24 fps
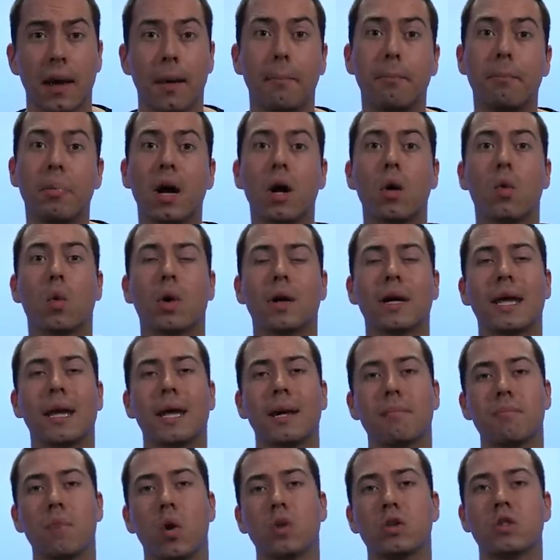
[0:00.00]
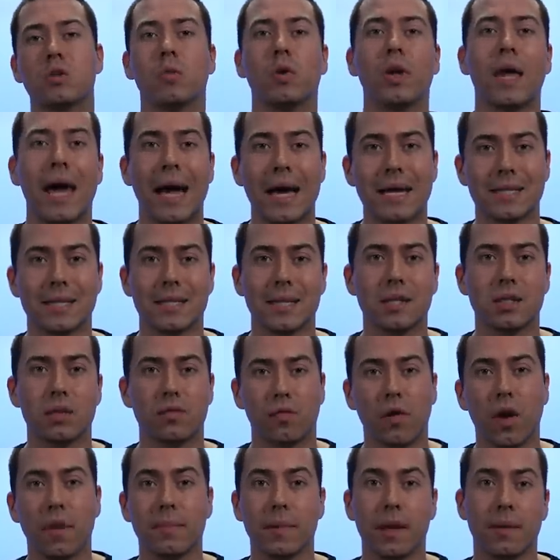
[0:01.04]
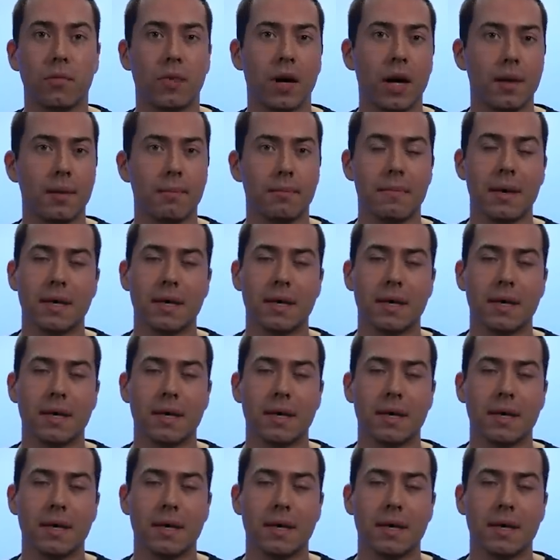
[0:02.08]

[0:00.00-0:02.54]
but we're getting multiple assets from them, right?